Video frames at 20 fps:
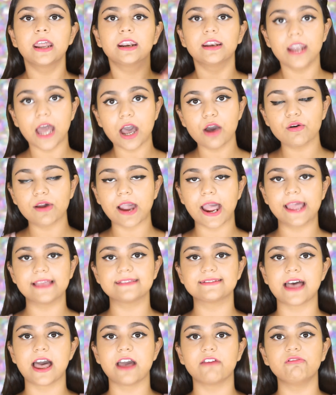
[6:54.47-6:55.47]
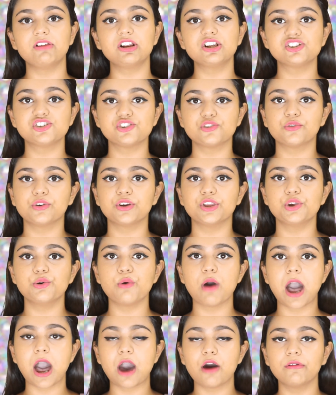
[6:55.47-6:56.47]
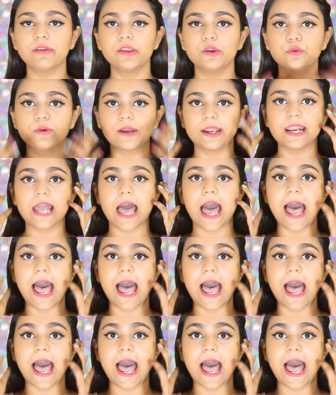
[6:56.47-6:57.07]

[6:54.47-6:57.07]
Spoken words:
Now guys, I will show you how you can